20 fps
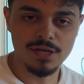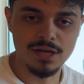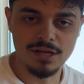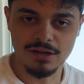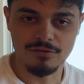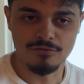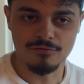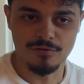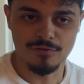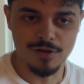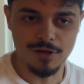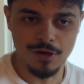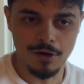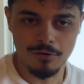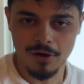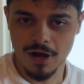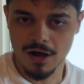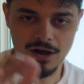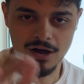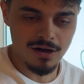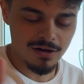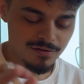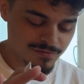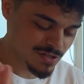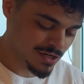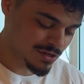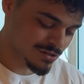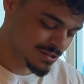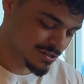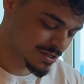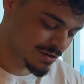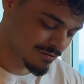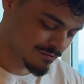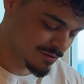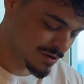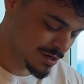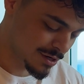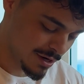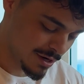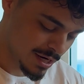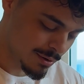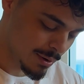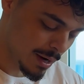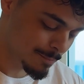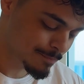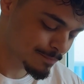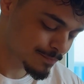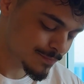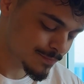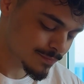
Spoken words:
in a different video. I'll have sales in a different video. Anyway,